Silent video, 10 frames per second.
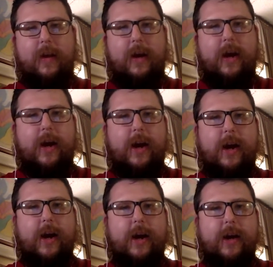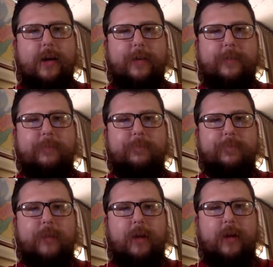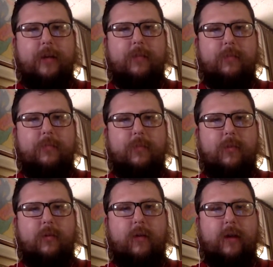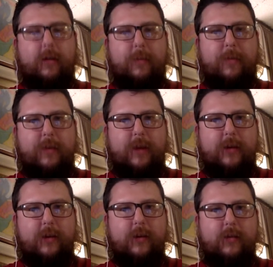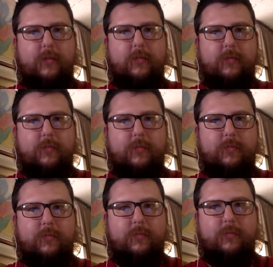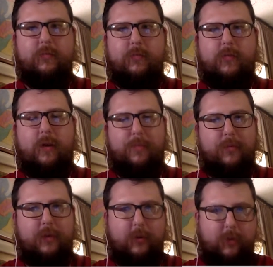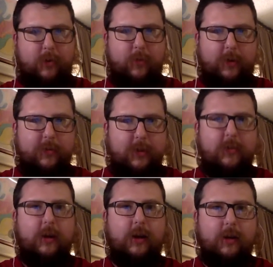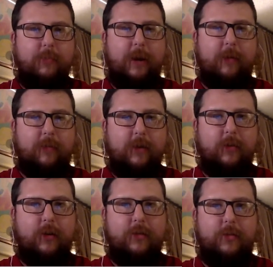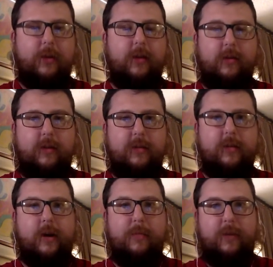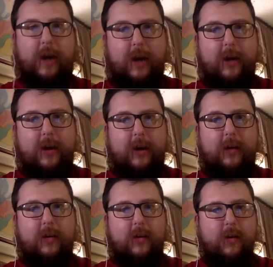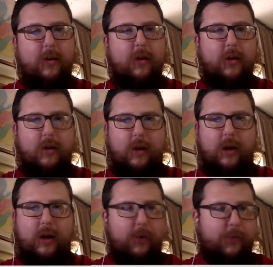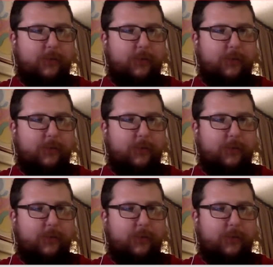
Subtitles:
I correctly predicted Trump was going to win in 2016. Main reason is Hillary Clinton's a terrible candidate. It